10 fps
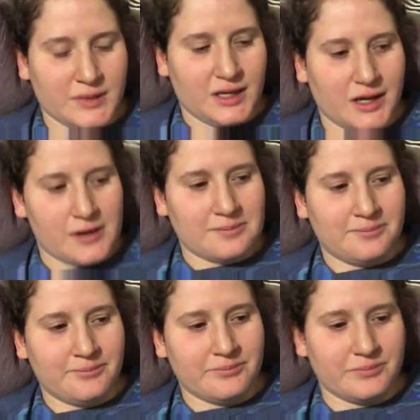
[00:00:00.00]
yeah.
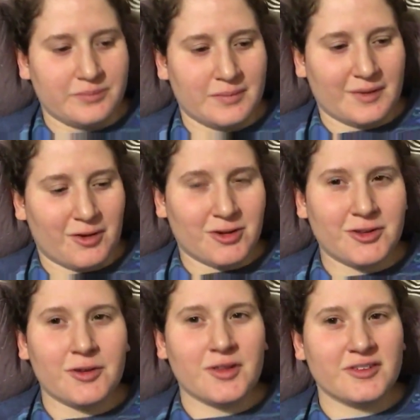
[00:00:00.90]

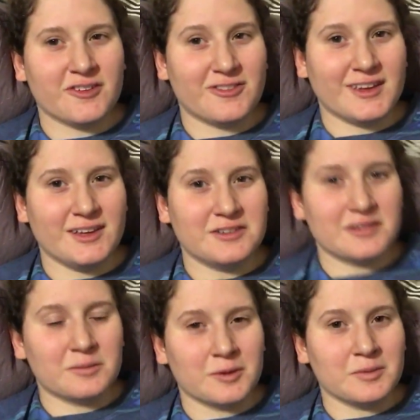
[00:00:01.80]
Also, the stuff they use
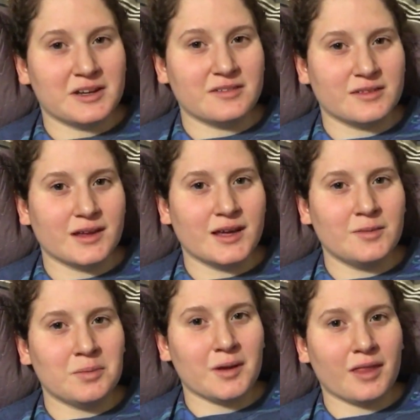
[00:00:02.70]
to put me to
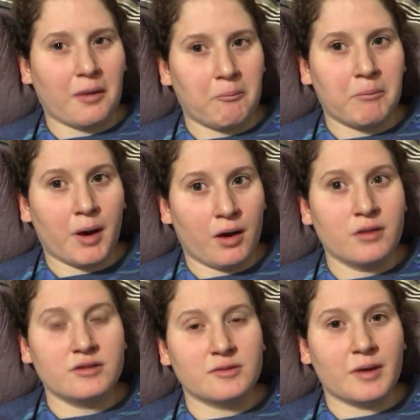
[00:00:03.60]
sleep like
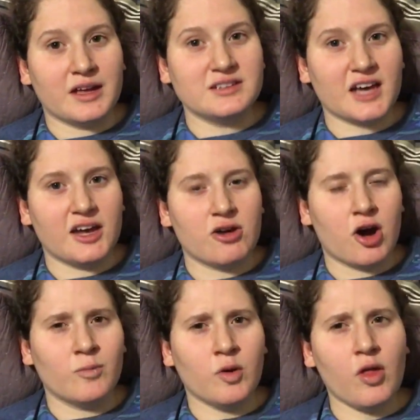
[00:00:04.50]
burns my entire
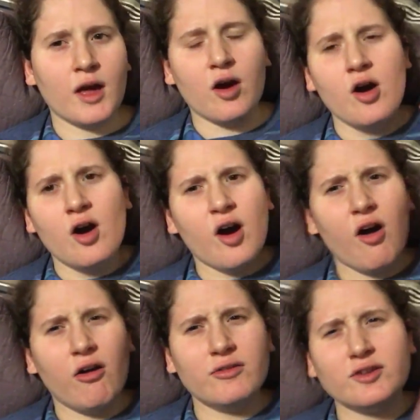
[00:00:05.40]
arm. They're like,
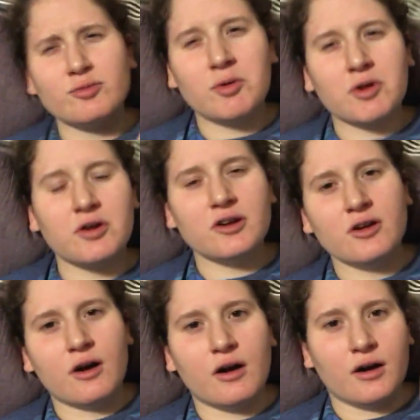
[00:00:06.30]
oh, this won't hurt at
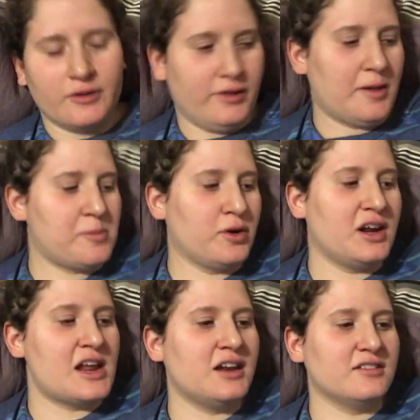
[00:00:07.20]
all, and then they put
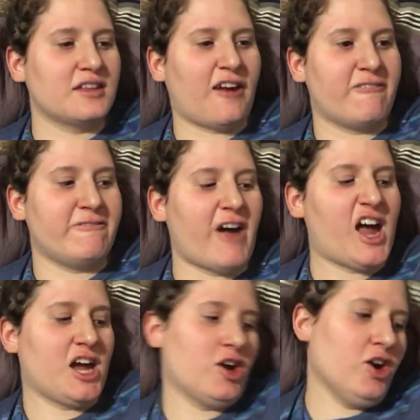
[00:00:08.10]
it in and it's like
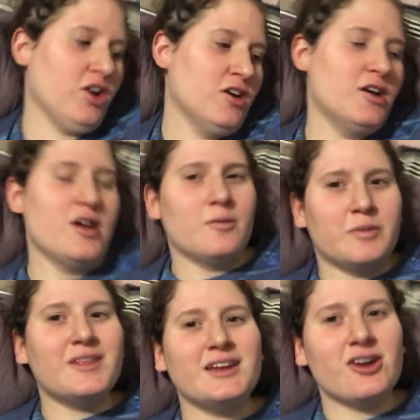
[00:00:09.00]
fire,
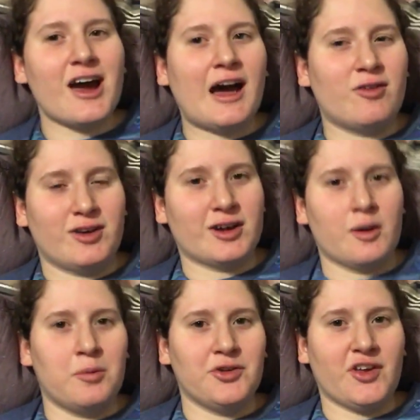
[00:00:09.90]
but then you're out in a
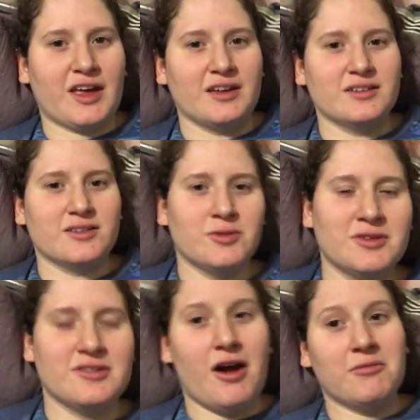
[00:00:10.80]
couple seconds, so
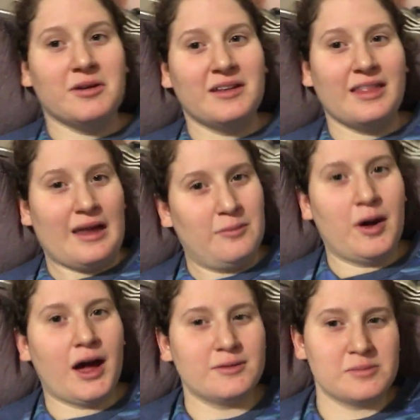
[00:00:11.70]
it's not really that
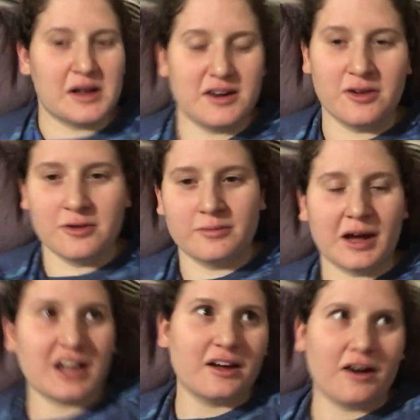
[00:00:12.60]
bad. But oh
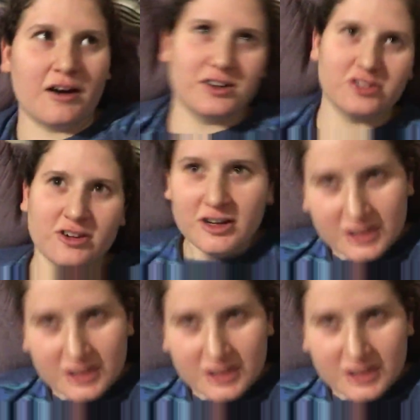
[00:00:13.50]
my gosh,